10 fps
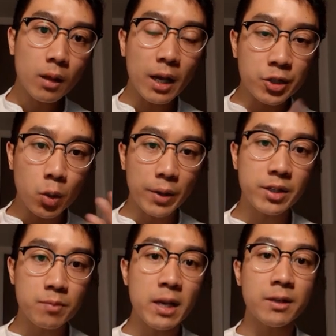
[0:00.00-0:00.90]
And so what
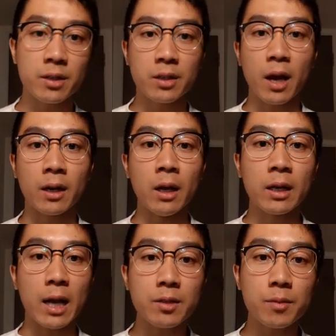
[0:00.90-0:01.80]
this means is that
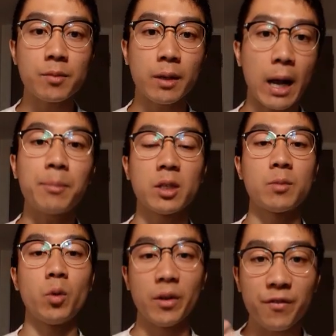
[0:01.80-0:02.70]

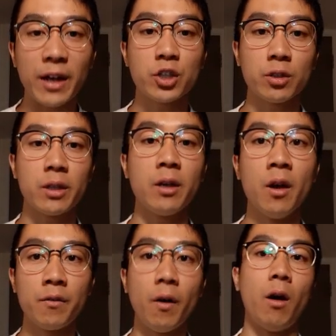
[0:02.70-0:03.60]
capitalism will eventually
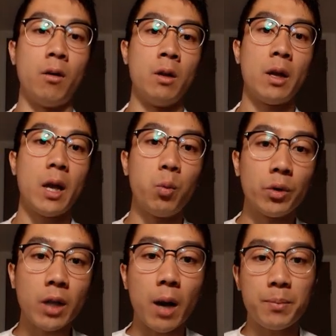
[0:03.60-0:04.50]
fall. It
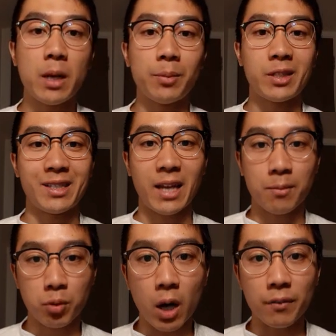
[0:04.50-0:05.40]
will not be able to
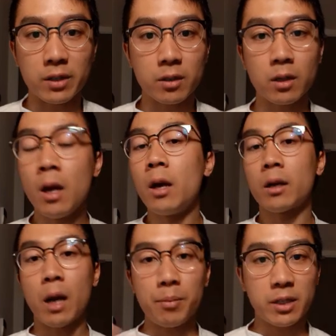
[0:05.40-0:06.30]
sustain profits.
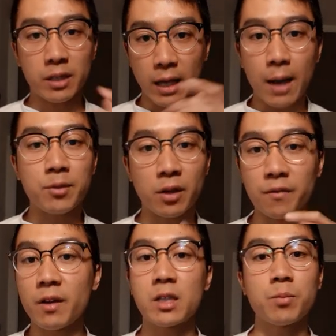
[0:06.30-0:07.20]
Companies like Amazon,
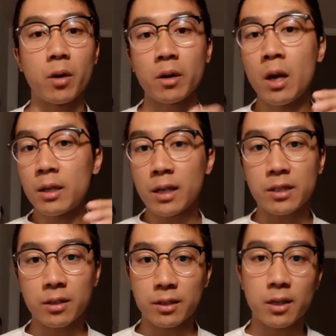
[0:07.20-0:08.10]
Facebook,
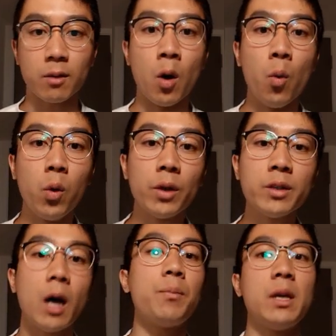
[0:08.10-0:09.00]
Tesla, etc., will
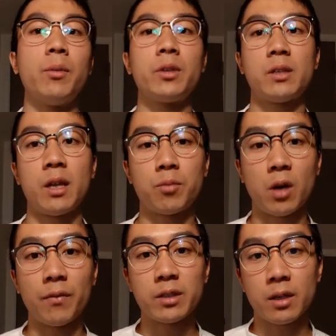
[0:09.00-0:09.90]
not be able to sustain
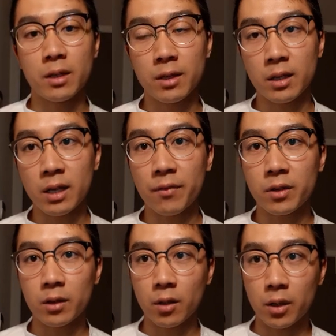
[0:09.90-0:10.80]
profits in the
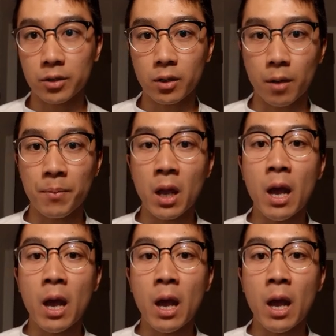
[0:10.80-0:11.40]
indefinite long term.